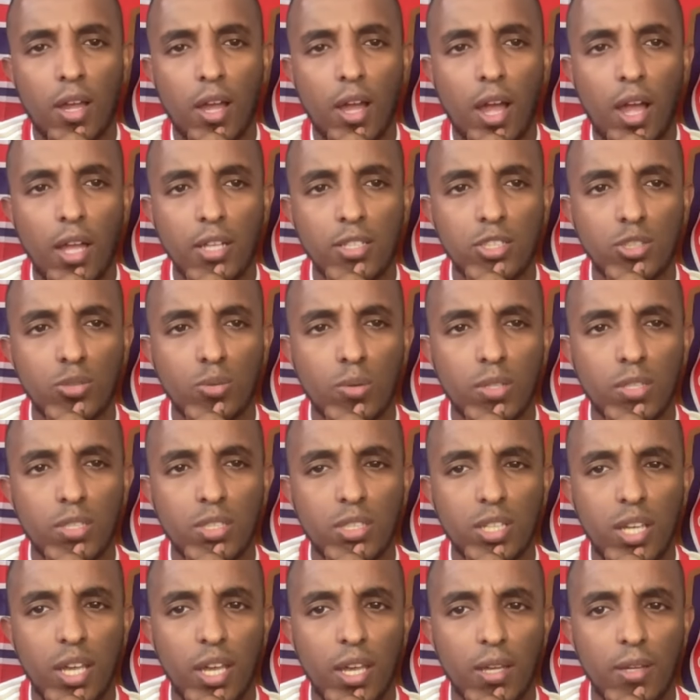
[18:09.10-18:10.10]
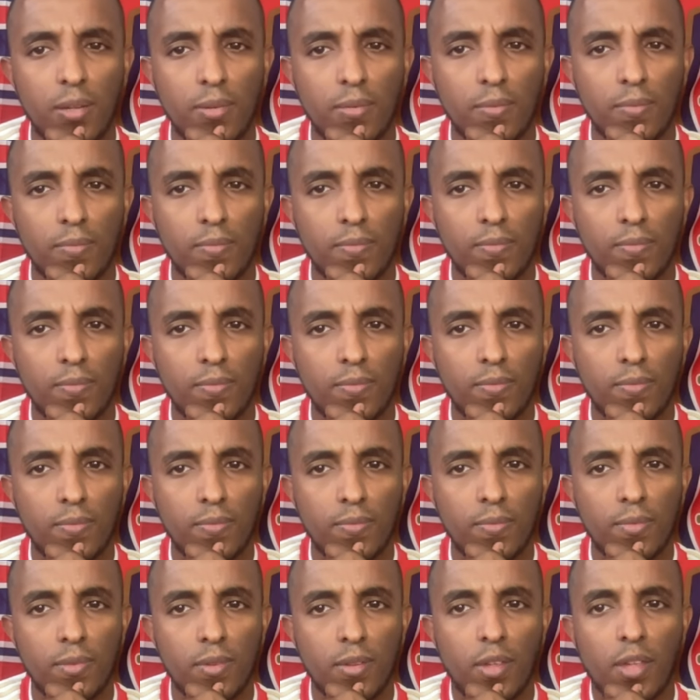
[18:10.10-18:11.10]
I just want to say,
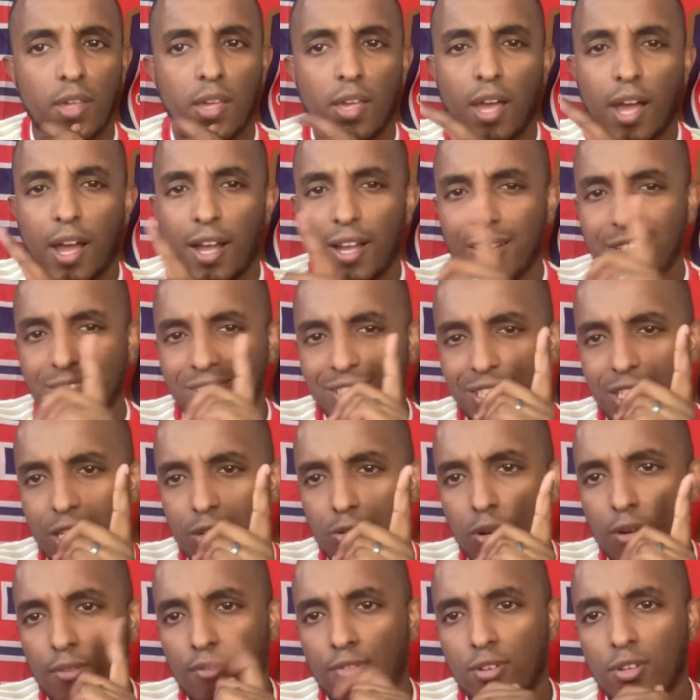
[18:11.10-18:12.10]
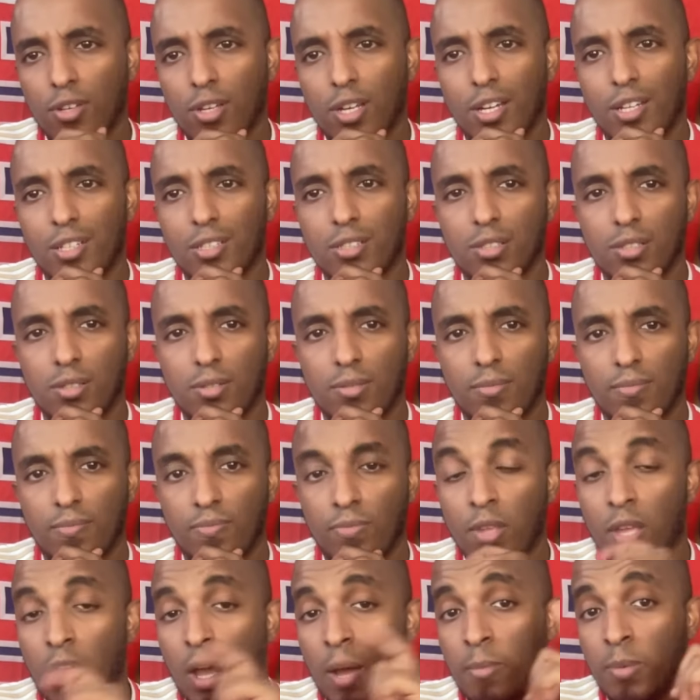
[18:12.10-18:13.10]
I got a secret for you guys.
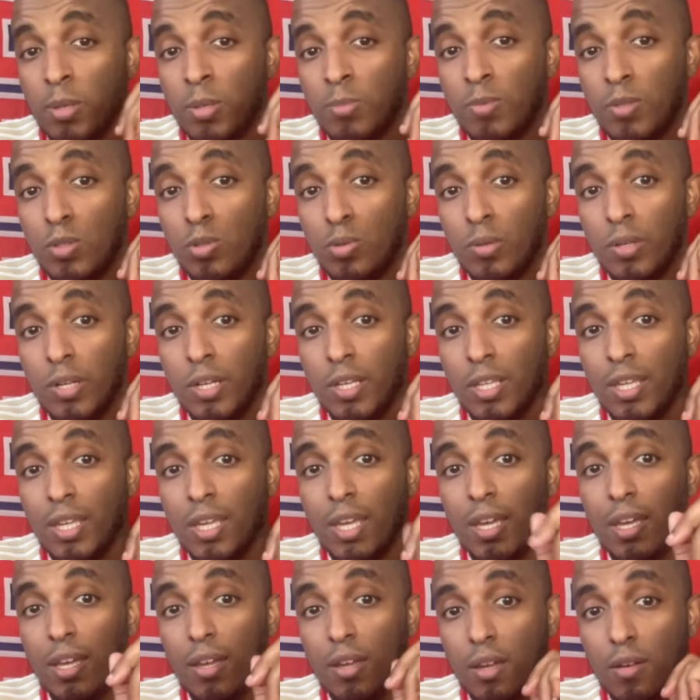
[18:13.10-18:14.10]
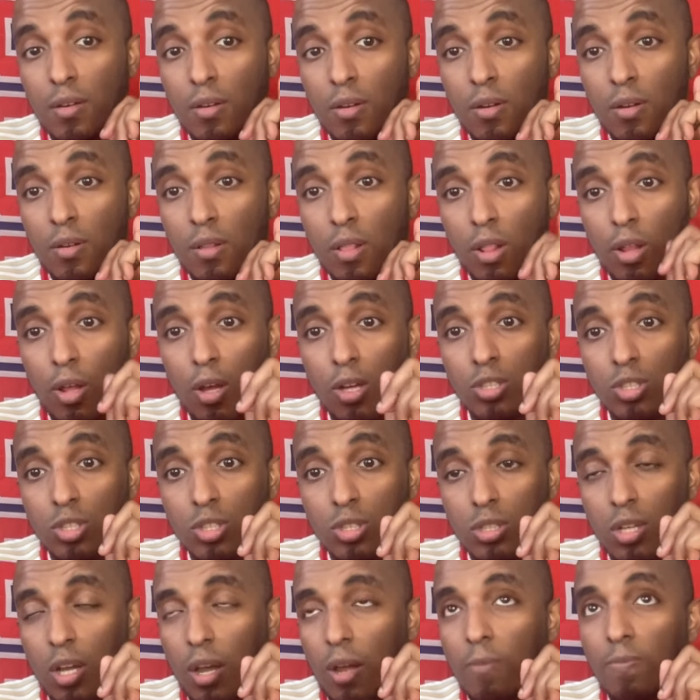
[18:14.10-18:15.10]
I'm going to be doing a kit
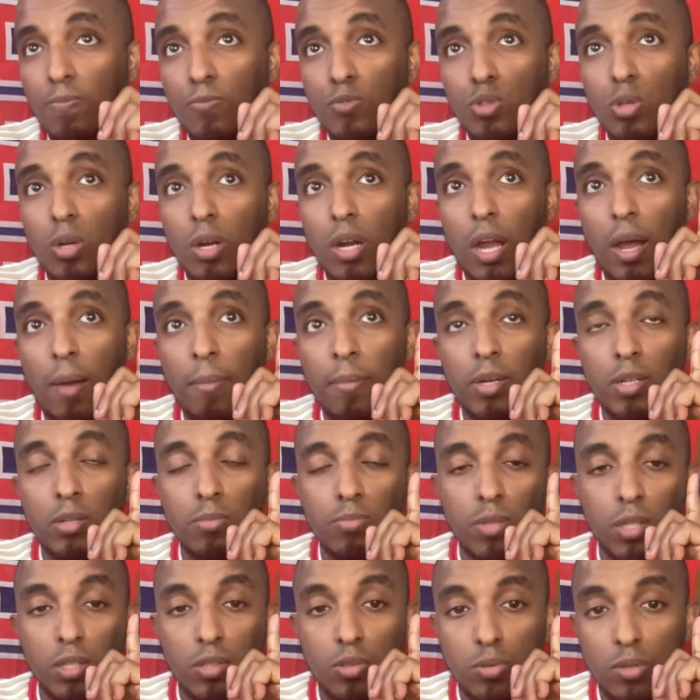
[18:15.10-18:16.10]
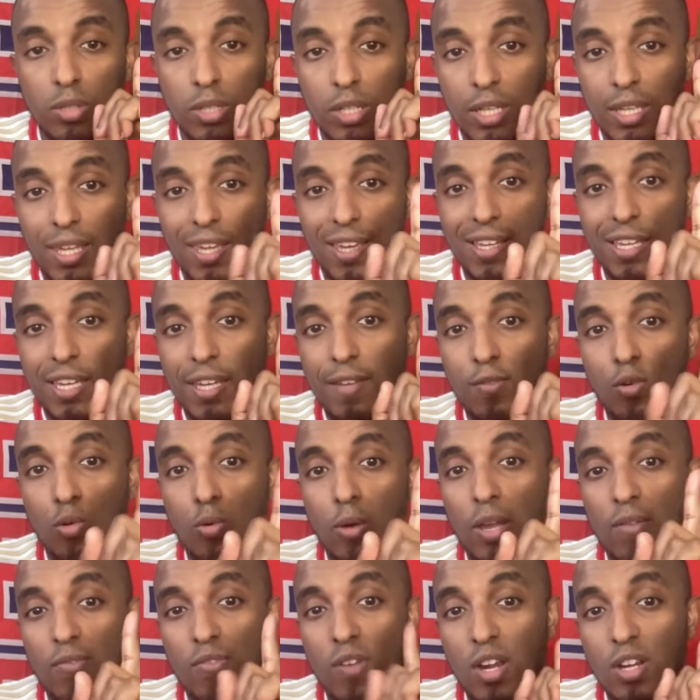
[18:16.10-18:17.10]
launch. I'm going to be doing a kit
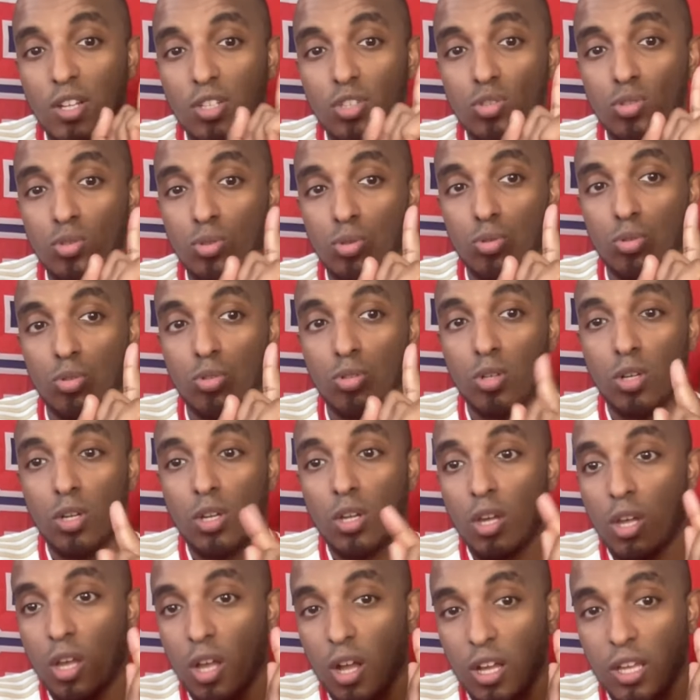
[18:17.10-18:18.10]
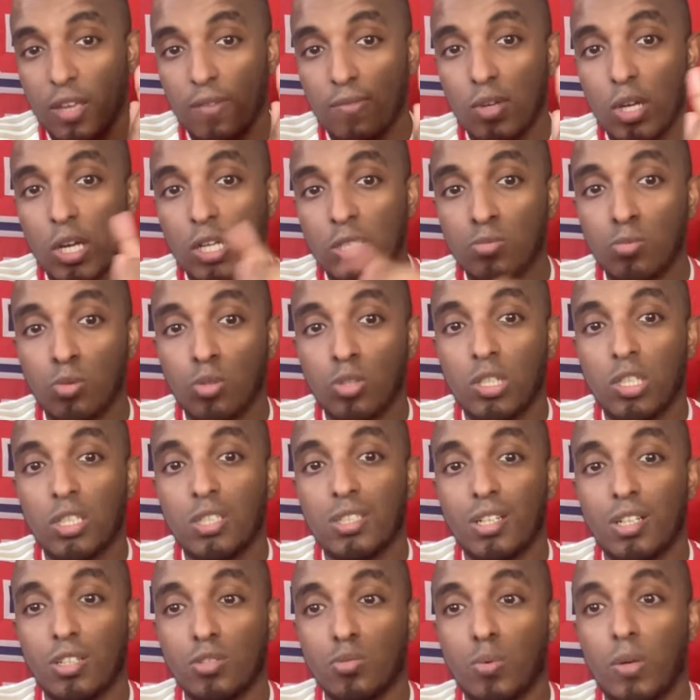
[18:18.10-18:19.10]
giveaway very soon. I'll give you guys more
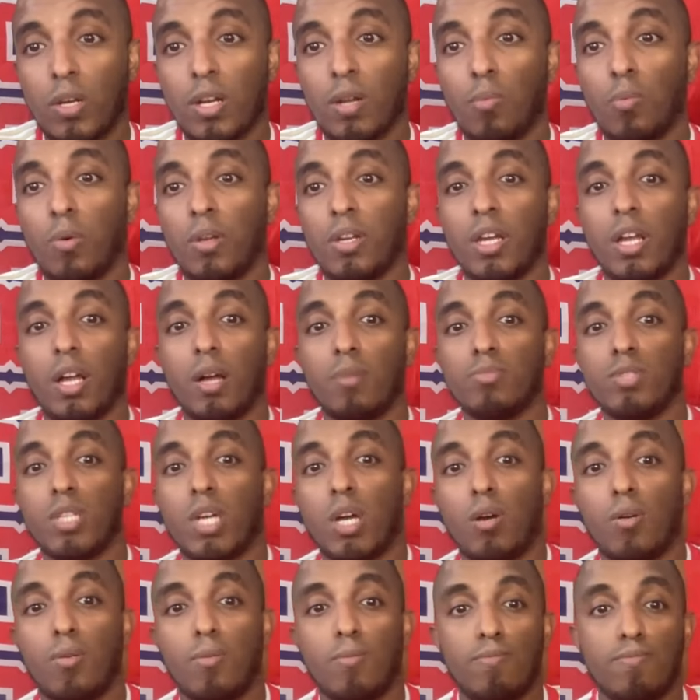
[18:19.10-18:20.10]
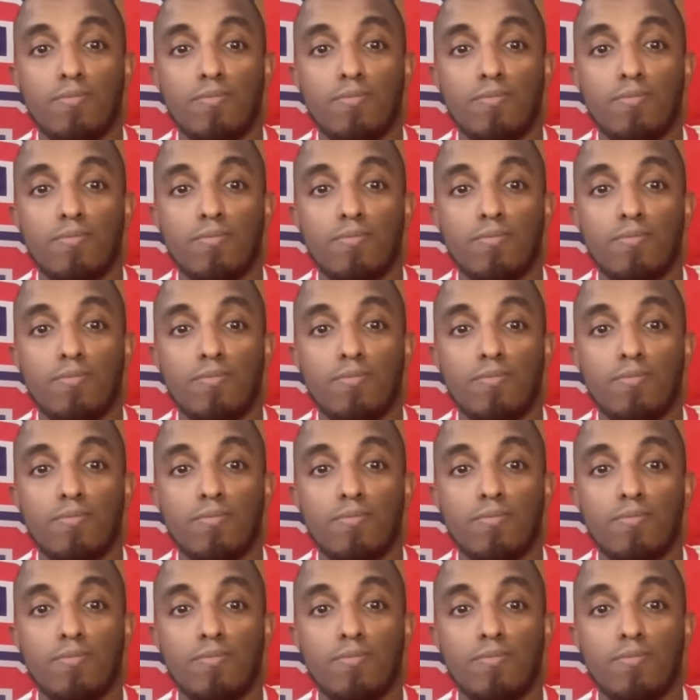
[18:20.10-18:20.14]
details when it comes out.